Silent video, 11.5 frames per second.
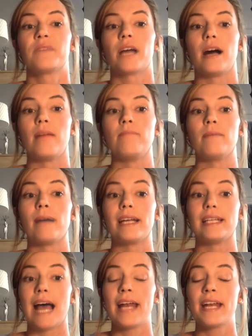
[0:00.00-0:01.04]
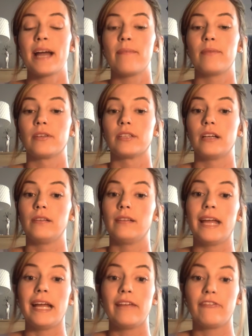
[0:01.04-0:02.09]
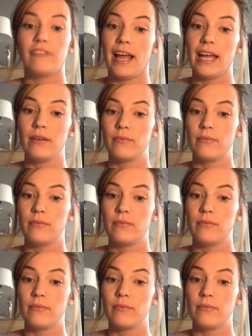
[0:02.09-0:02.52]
But my dad and I booked a late flight.